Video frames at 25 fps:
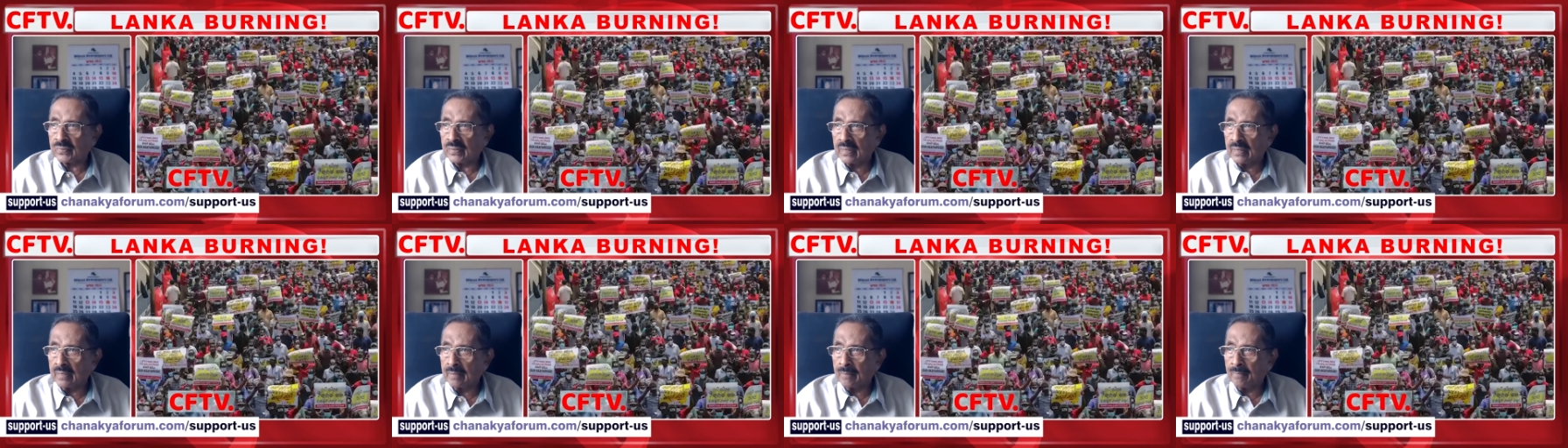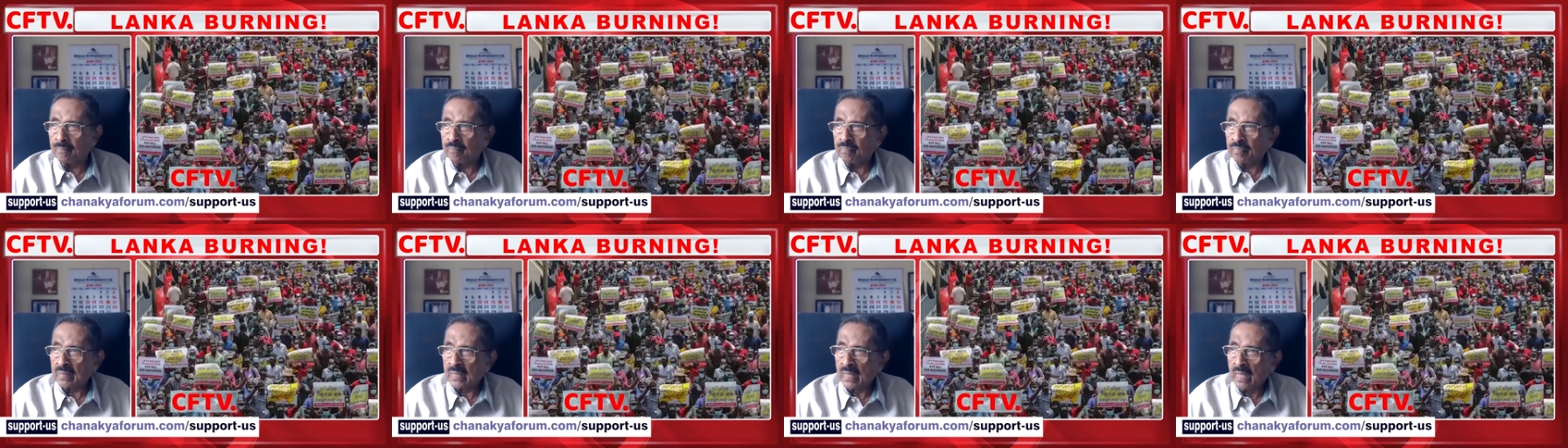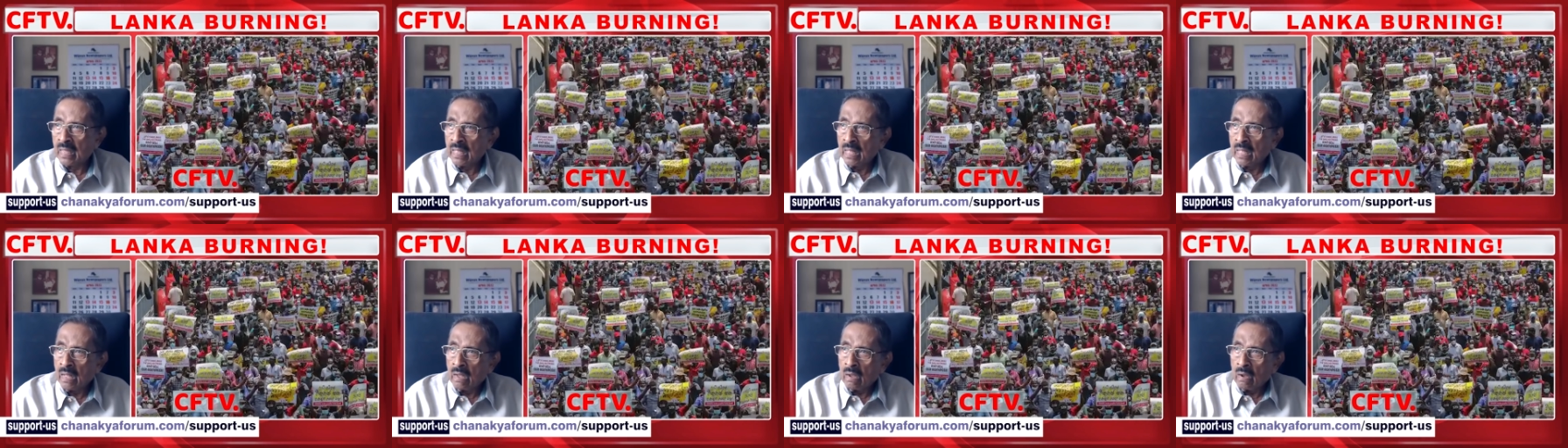uh,
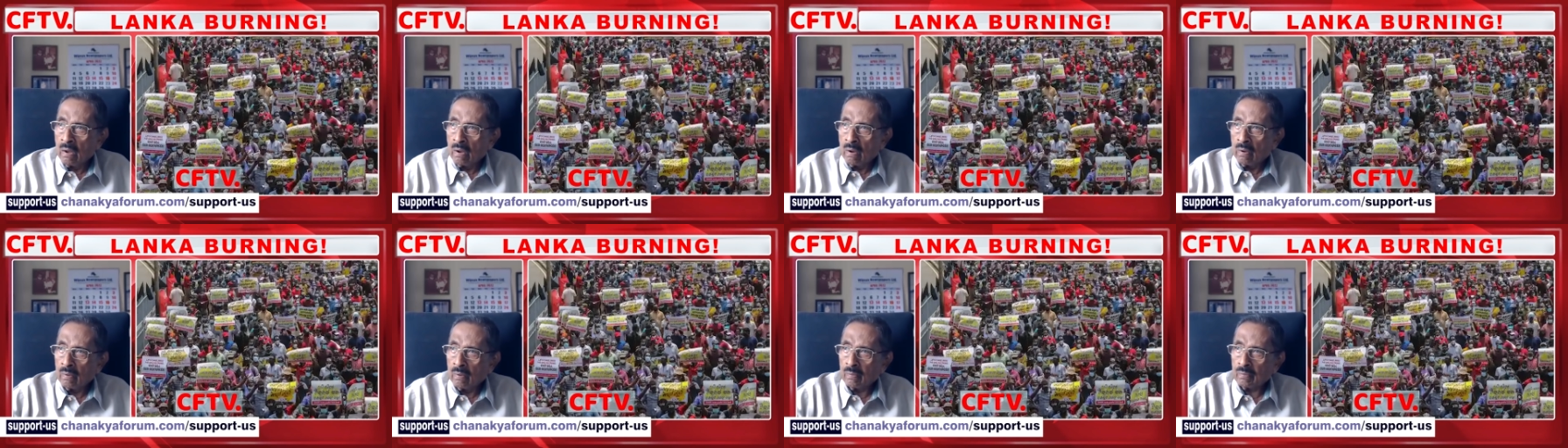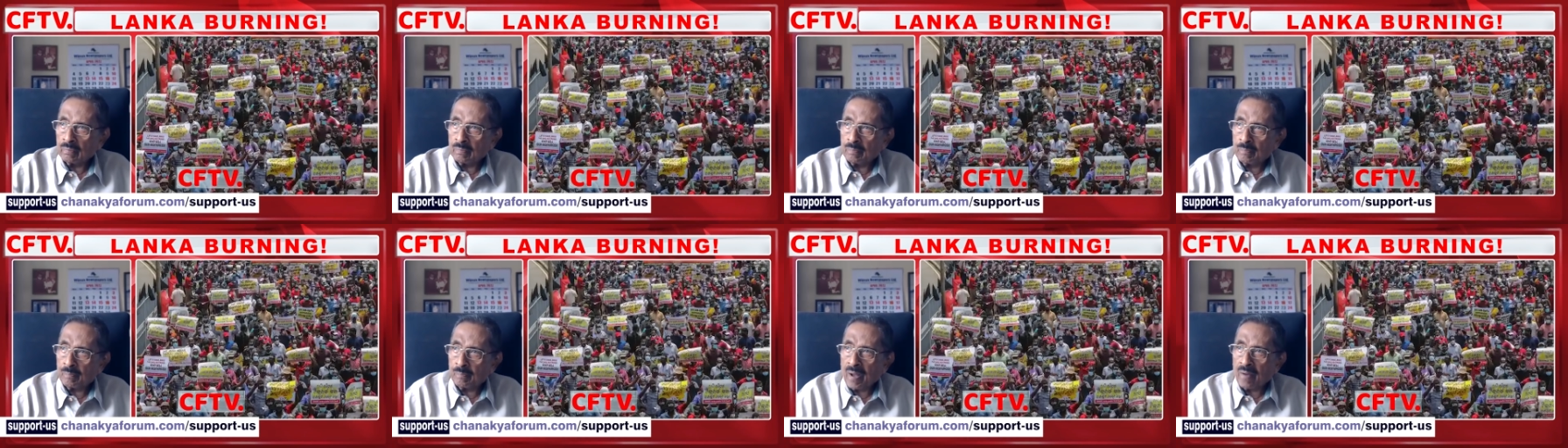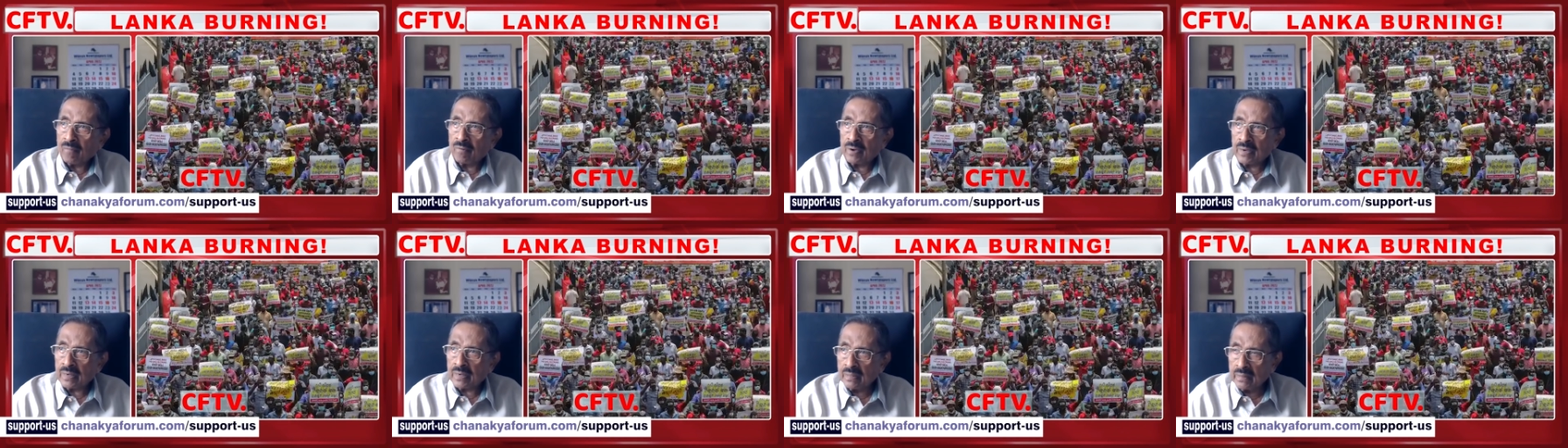uh
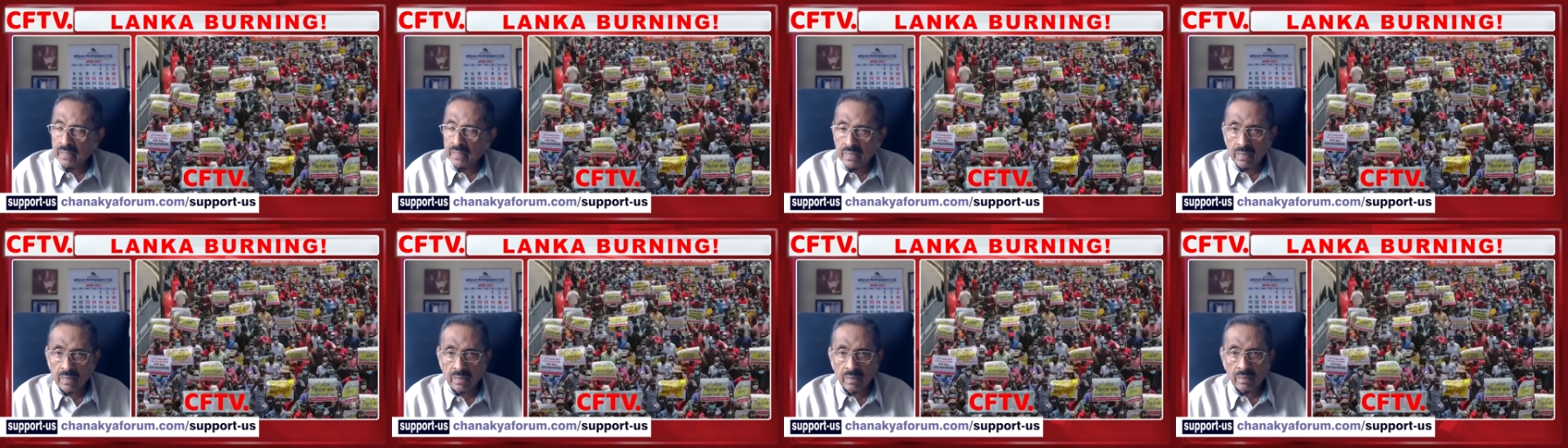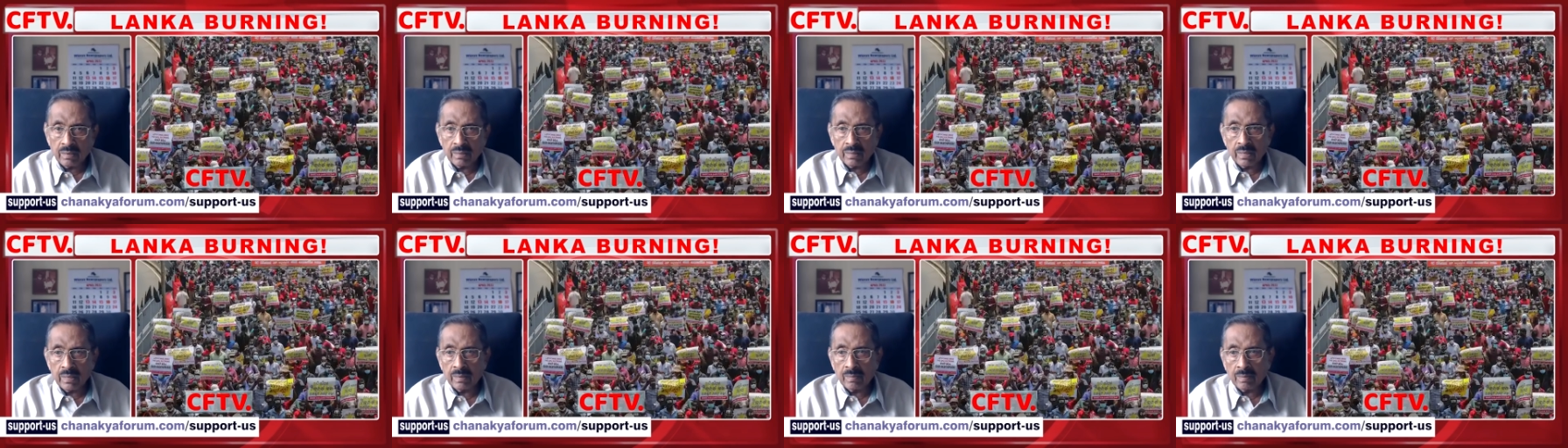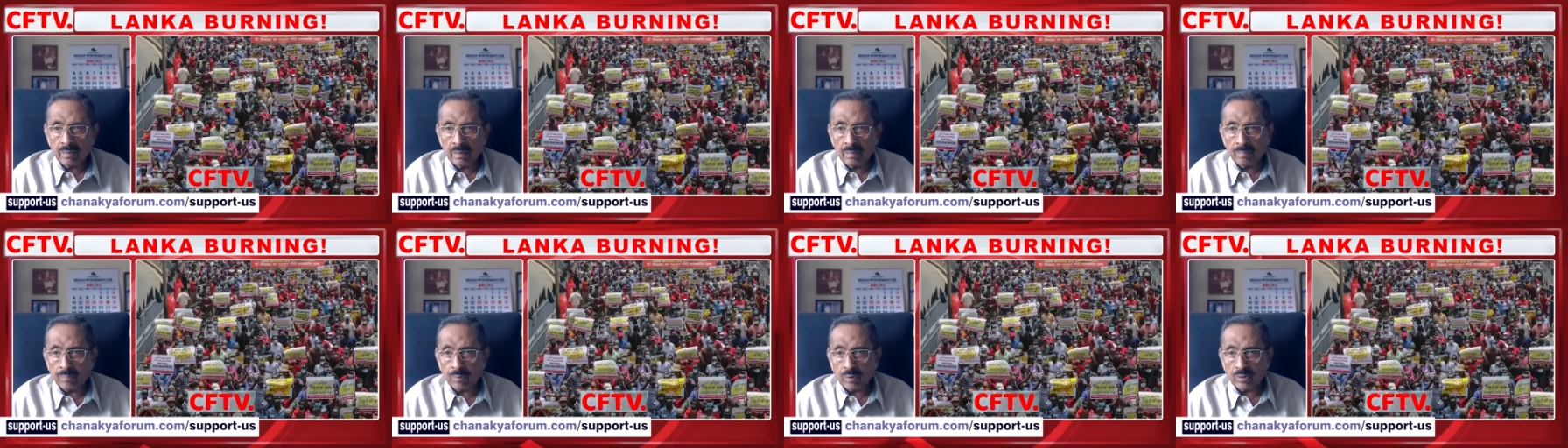powering the,
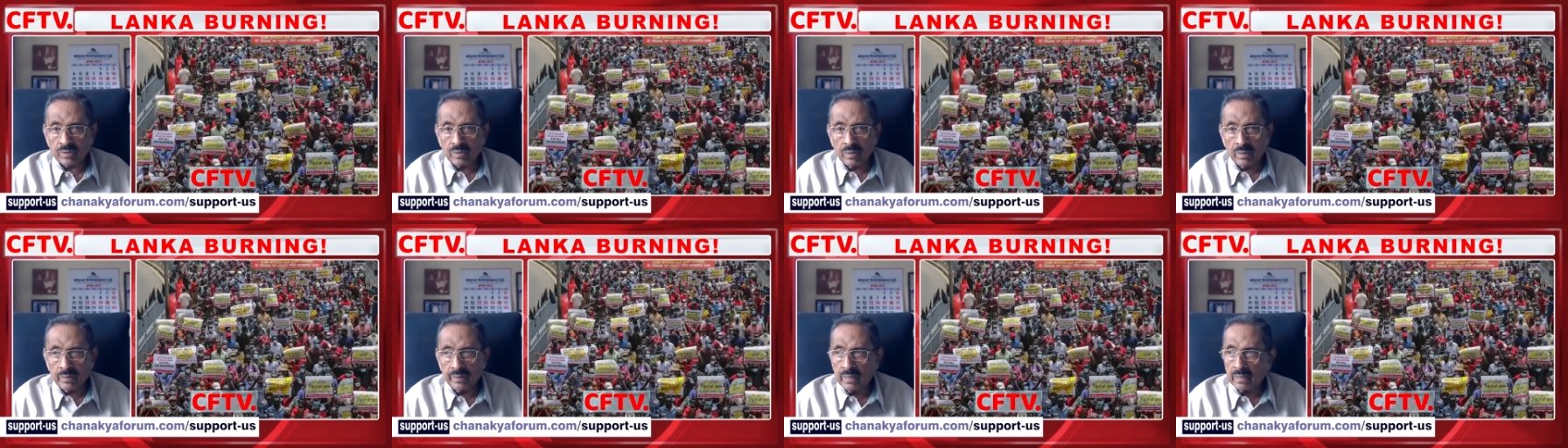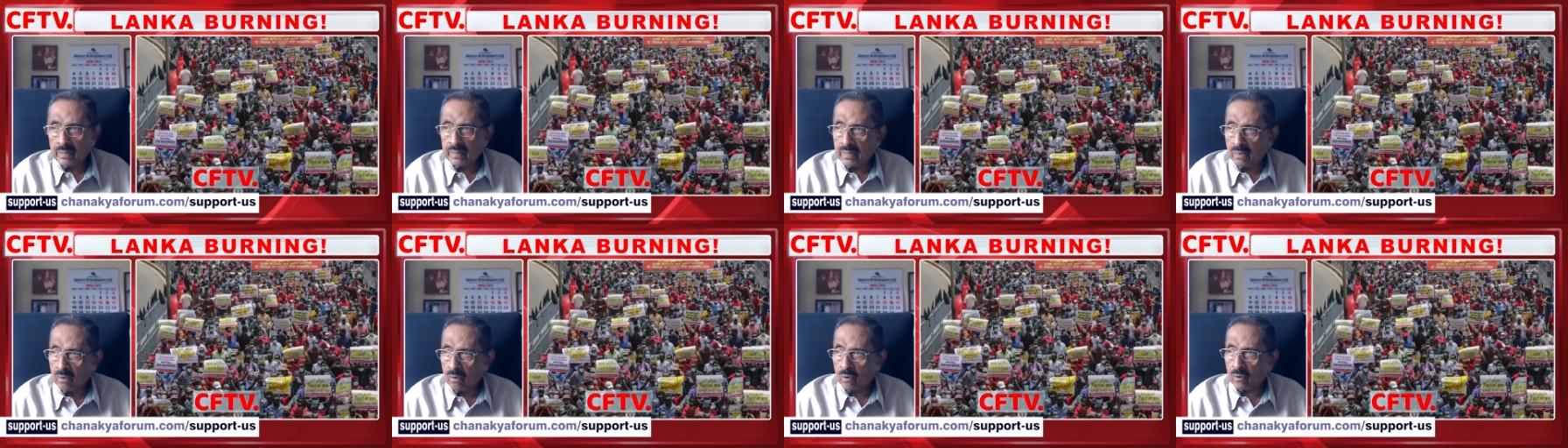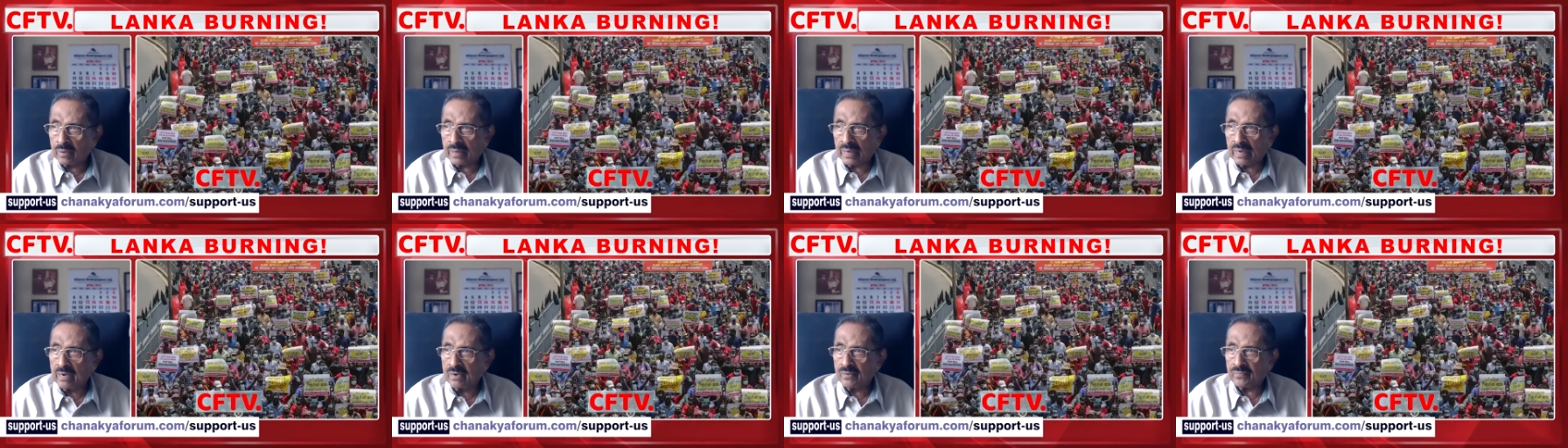the, the, the
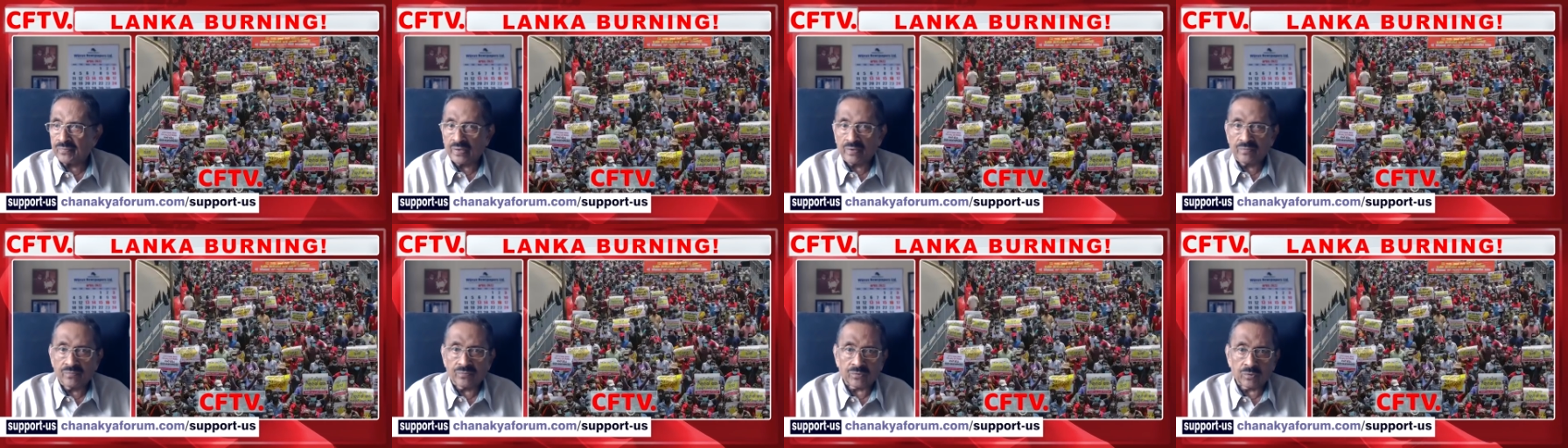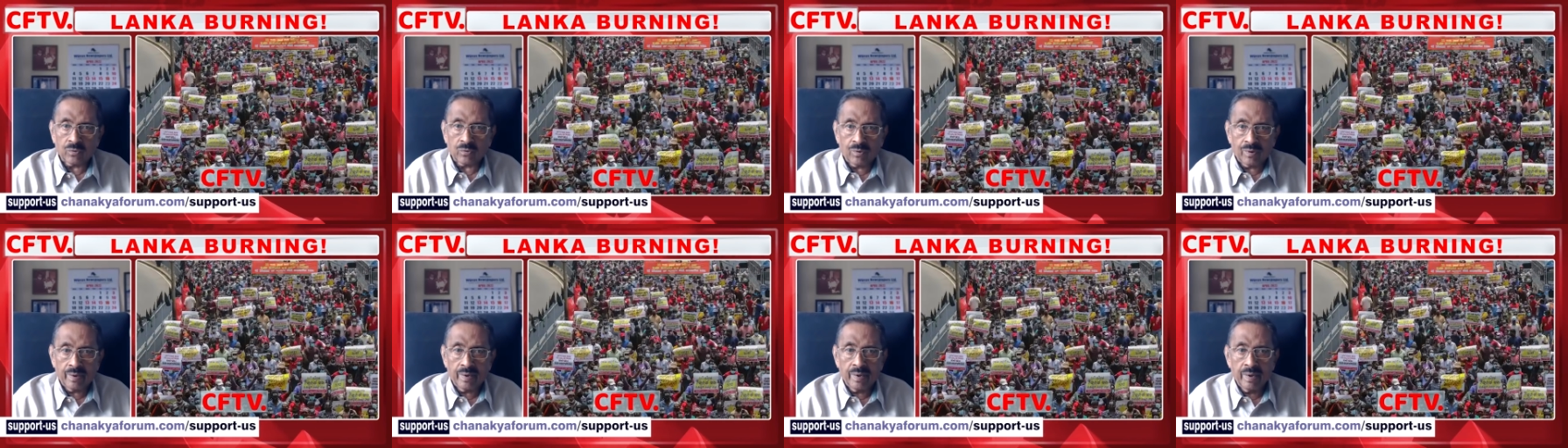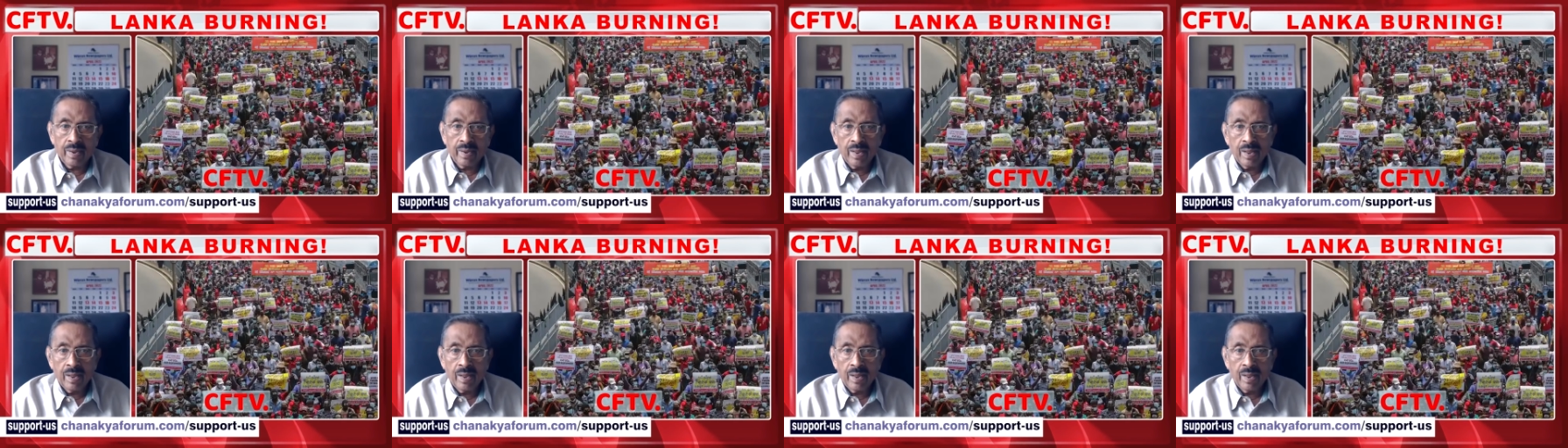hotels and so on.